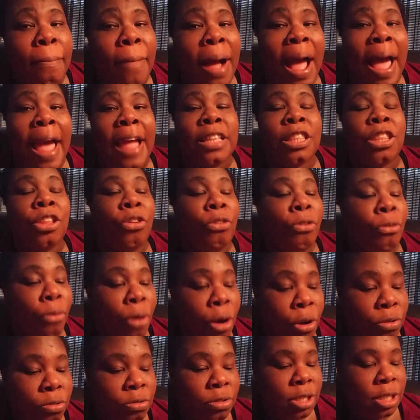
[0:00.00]
my
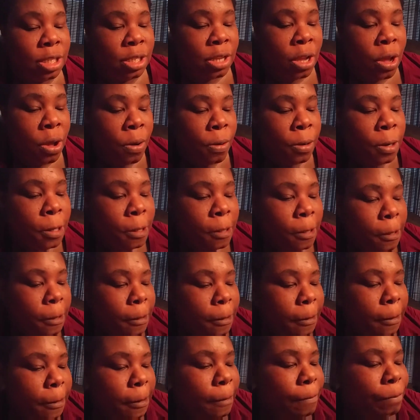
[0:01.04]
throat. So,
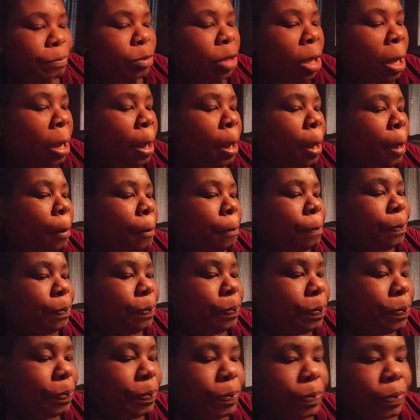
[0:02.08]
um,
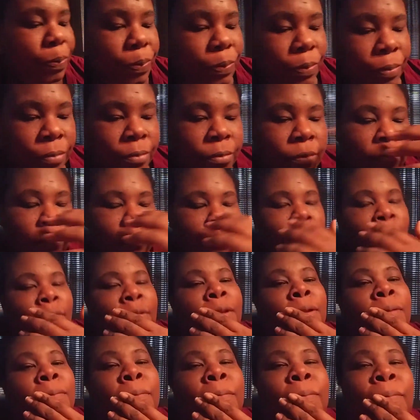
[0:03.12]

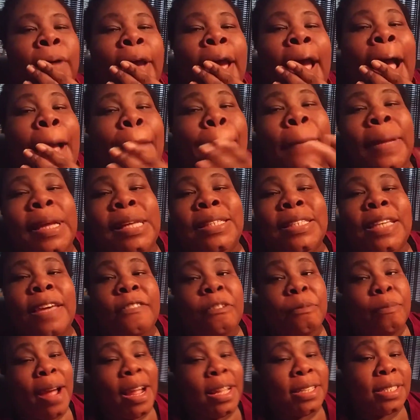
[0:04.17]
but I miss
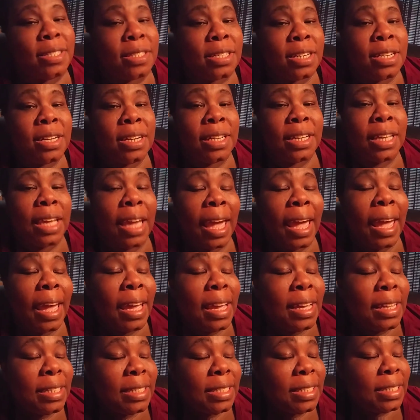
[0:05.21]
giving my son a
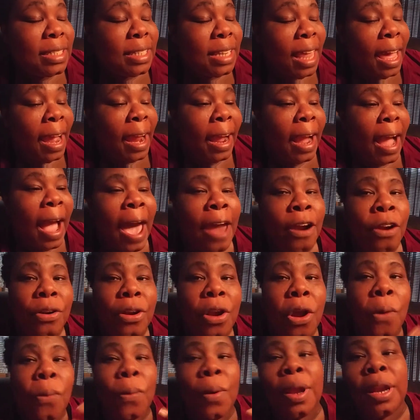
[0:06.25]
kiss. Like I don't
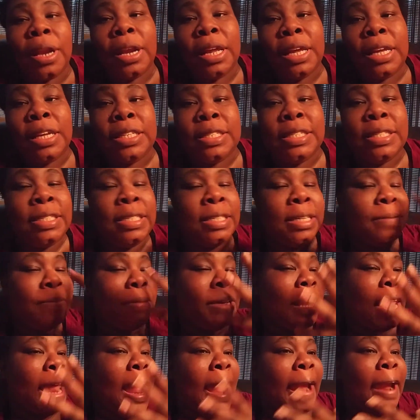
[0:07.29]
know what it is. It could
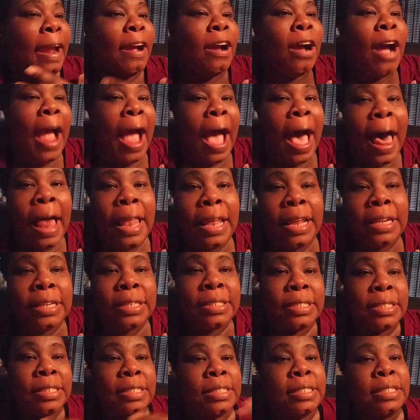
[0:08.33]
be like
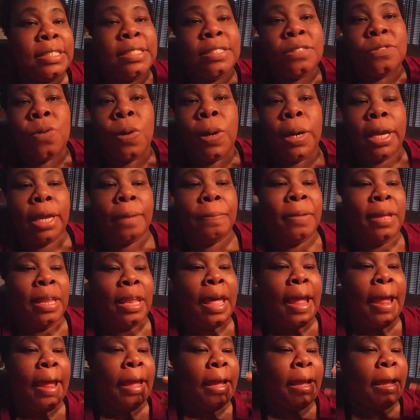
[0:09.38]
allergies, or it could be like